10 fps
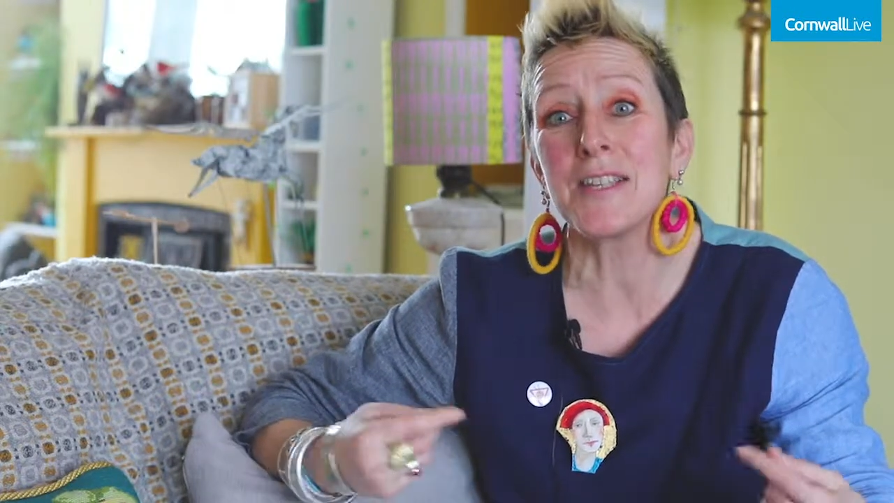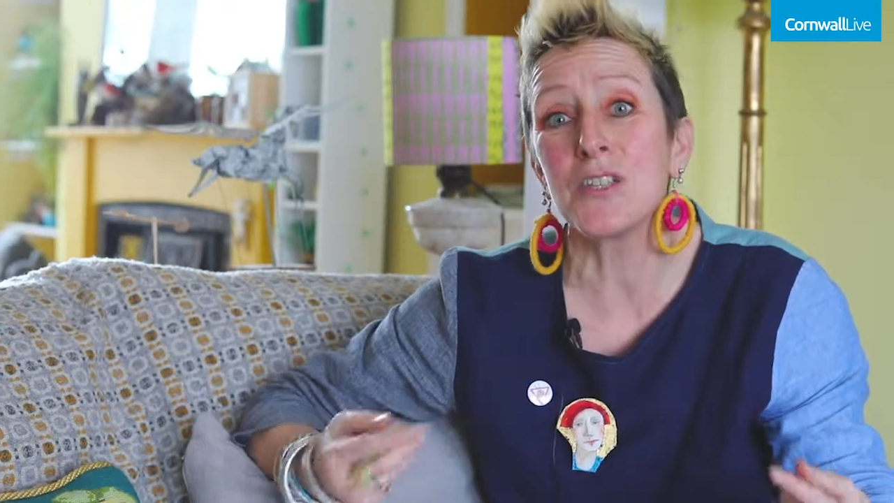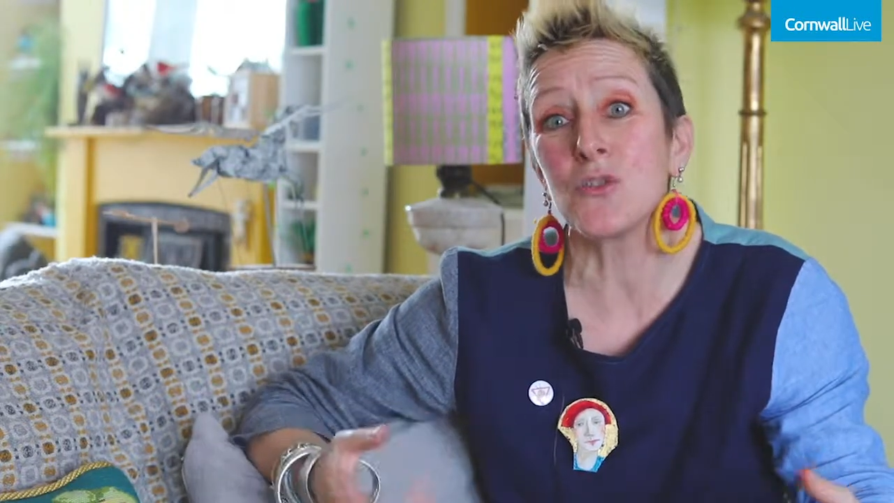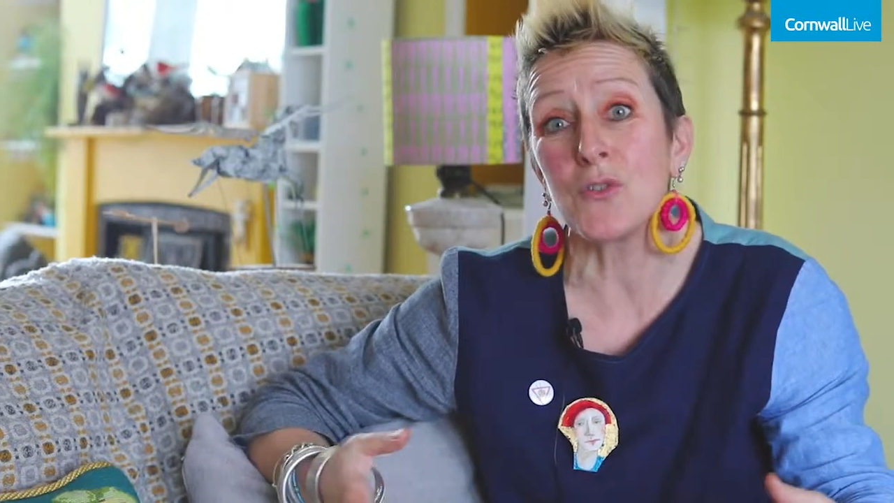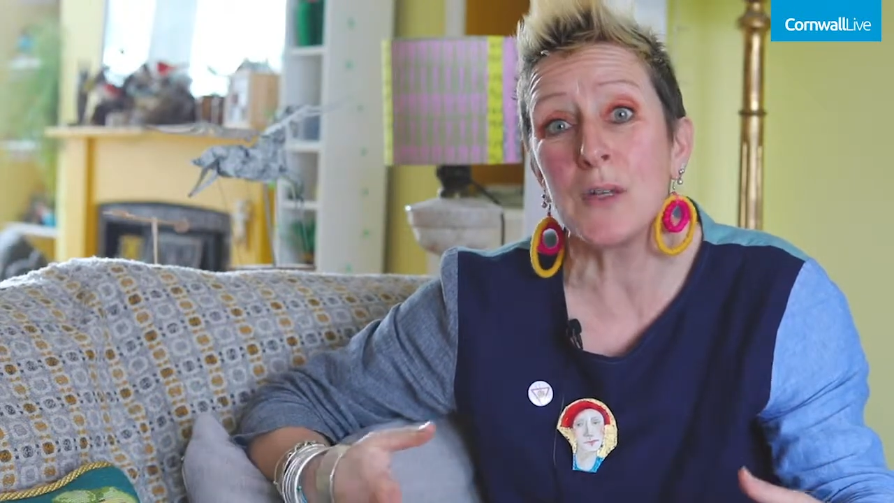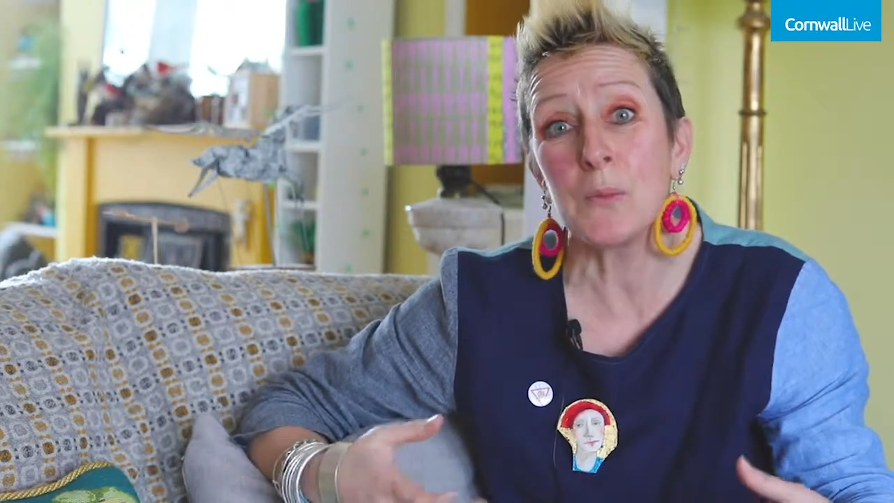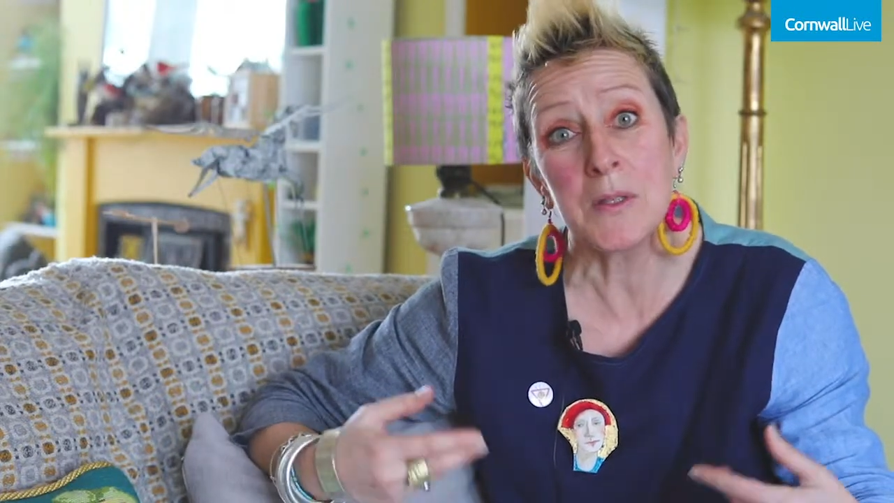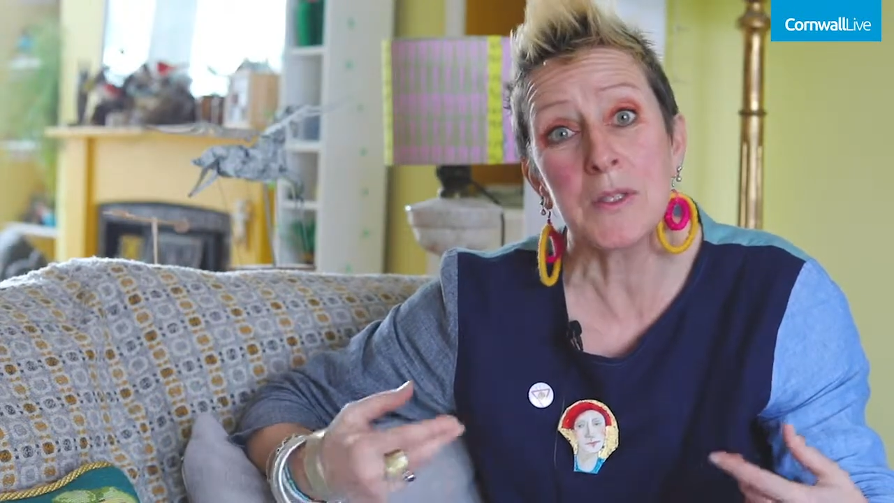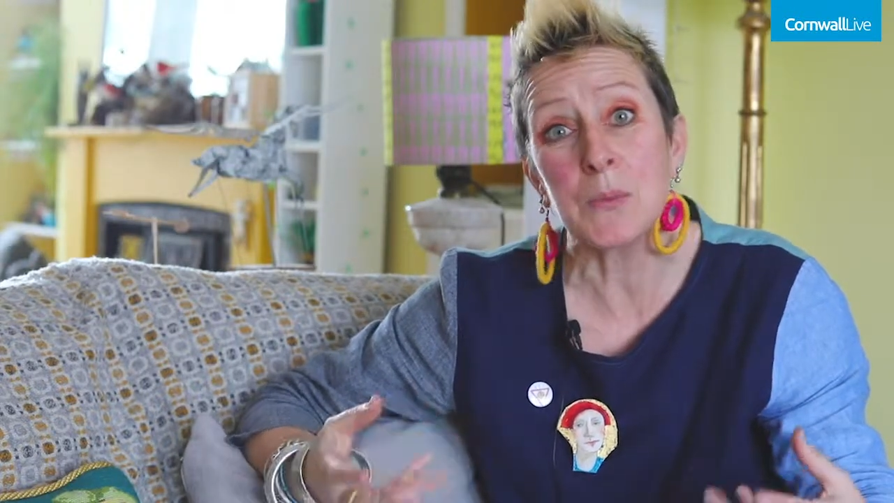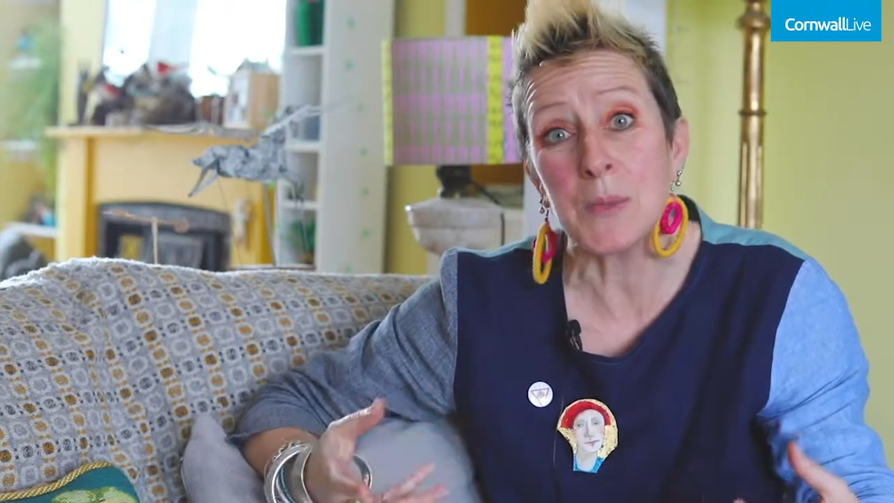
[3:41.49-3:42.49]
that street
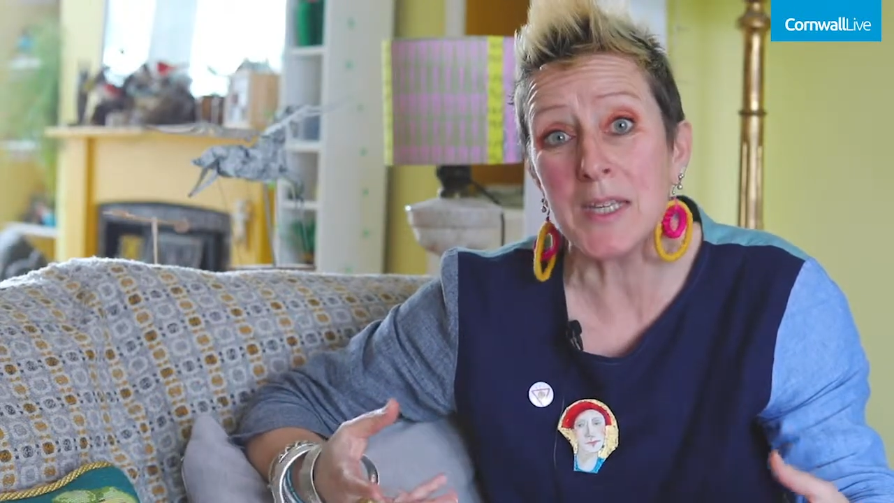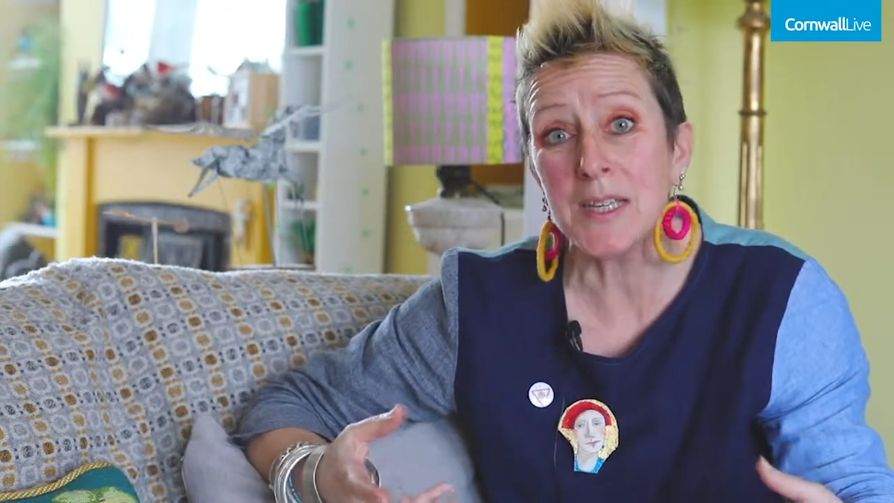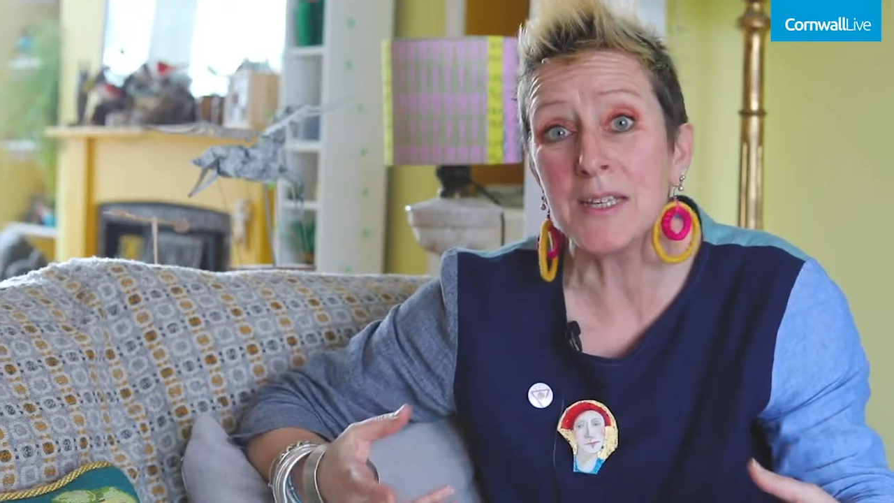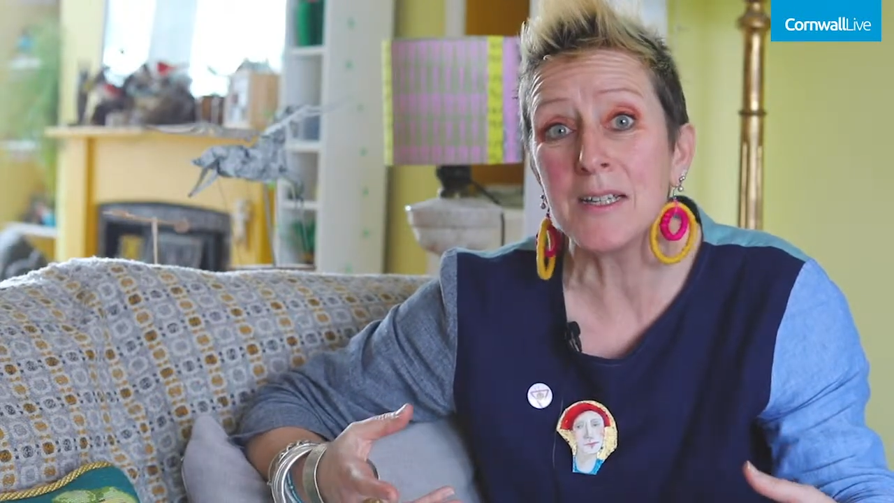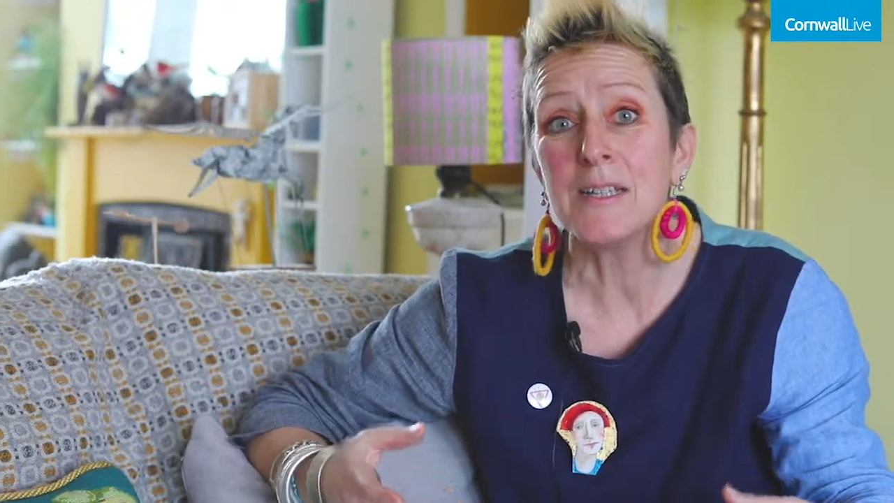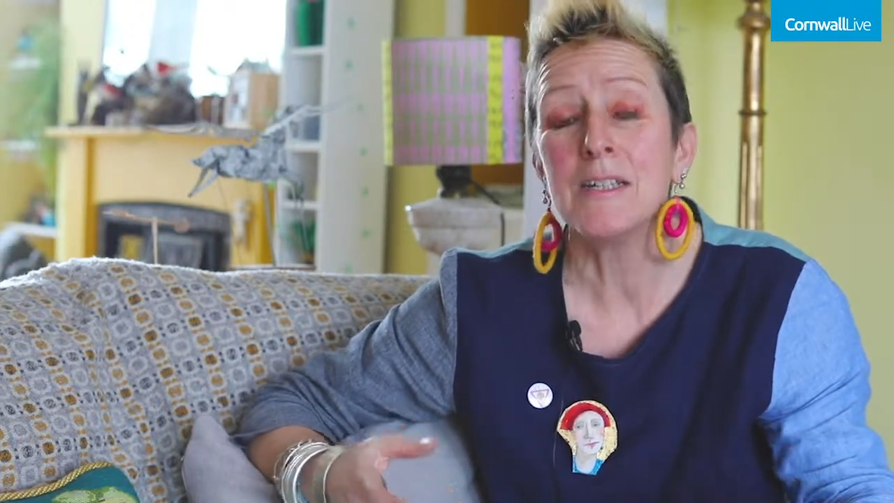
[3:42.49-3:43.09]
once a week